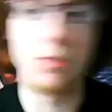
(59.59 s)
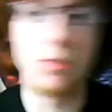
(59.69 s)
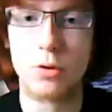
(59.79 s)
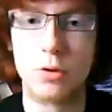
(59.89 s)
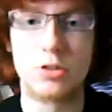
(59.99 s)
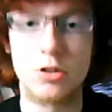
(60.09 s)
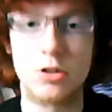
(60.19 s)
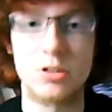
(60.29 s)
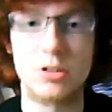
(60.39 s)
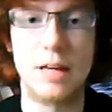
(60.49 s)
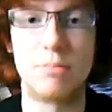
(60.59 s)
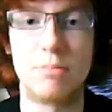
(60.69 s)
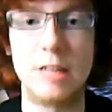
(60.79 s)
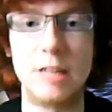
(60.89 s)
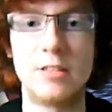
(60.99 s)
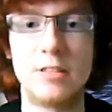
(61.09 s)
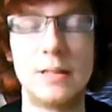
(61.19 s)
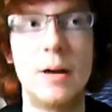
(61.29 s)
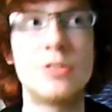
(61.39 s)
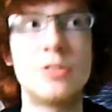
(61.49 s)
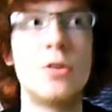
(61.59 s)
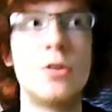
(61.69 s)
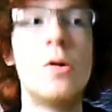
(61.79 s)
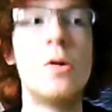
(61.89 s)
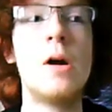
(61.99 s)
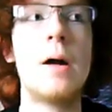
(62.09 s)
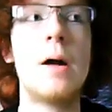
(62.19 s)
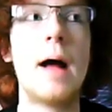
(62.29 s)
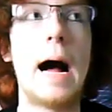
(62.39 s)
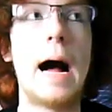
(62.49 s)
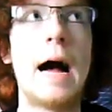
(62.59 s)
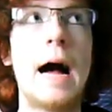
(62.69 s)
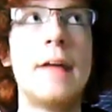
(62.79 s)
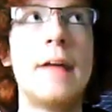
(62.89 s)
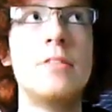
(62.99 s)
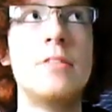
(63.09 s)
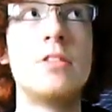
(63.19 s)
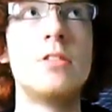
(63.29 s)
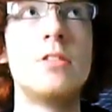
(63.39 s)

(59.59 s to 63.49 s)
of course, Scott and Kim dated in high school, and